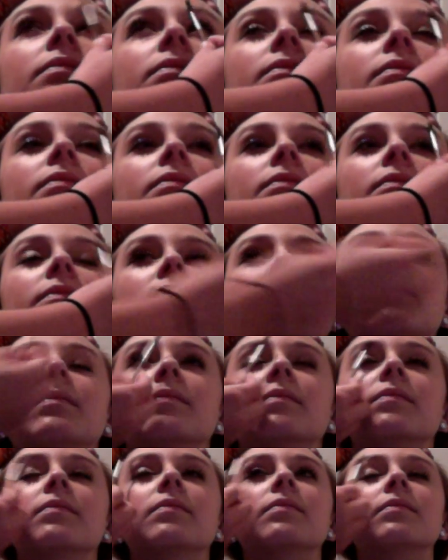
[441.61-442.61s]
to make it
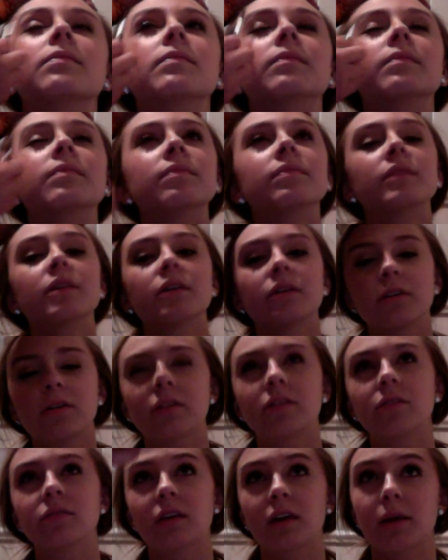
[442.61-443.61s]
less
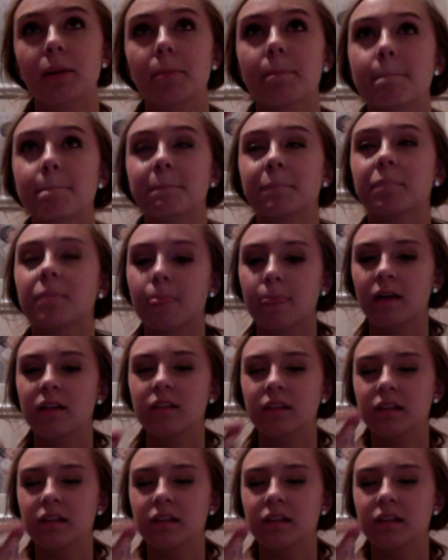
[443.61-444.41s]
thick than it was and